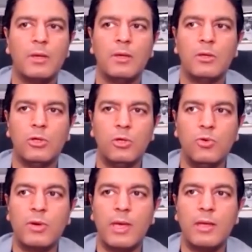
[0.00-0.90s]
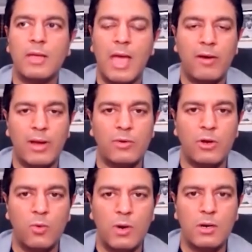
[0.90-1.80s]
you can carry out
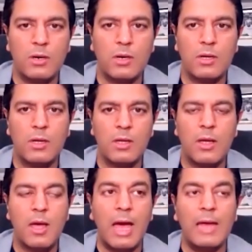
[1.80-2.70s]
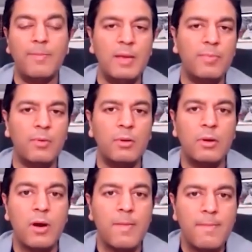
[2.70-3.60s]
your work and people
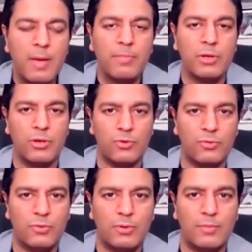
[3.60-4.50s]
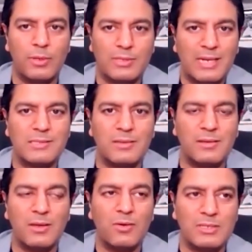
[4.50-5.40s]
remember you, because that's
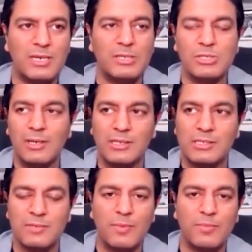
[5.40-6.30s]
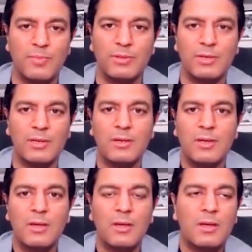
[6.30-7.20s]
the, you know, attention leads to memorability.
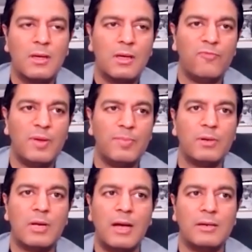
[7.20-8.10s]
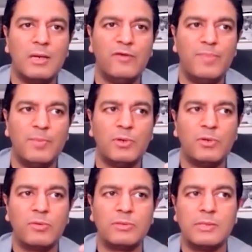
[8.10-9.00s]
If people
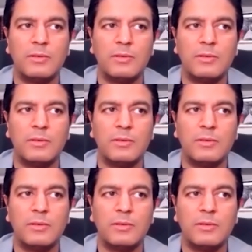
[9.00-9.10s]
don't